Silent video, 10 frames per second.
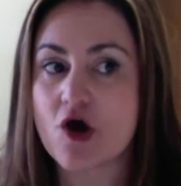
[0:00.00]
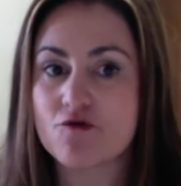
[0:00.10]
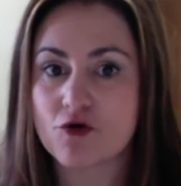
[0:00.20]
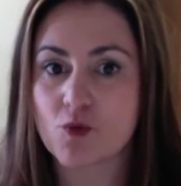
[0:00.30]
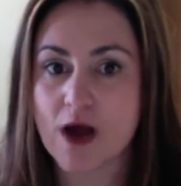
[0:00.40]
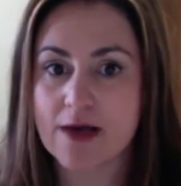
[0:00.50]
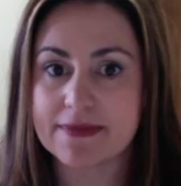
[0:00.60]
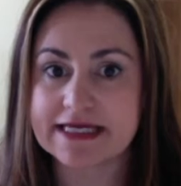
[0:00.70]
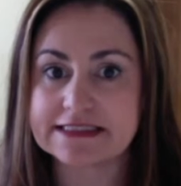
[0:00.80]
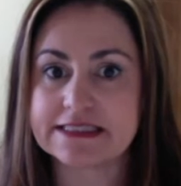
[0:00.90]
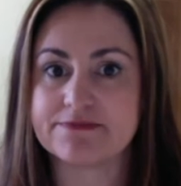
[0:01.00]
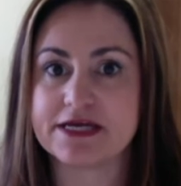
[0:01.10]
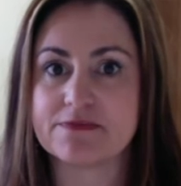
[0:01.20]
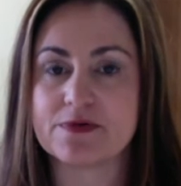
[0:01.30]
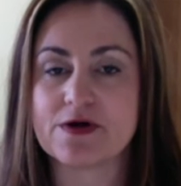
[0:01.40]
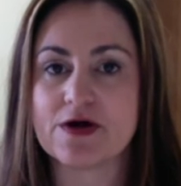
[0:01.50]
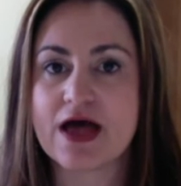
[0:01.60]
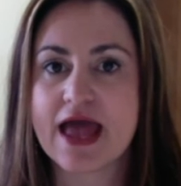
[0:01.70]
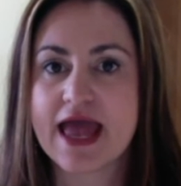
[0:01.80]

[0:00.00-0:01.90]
overwhelming to people,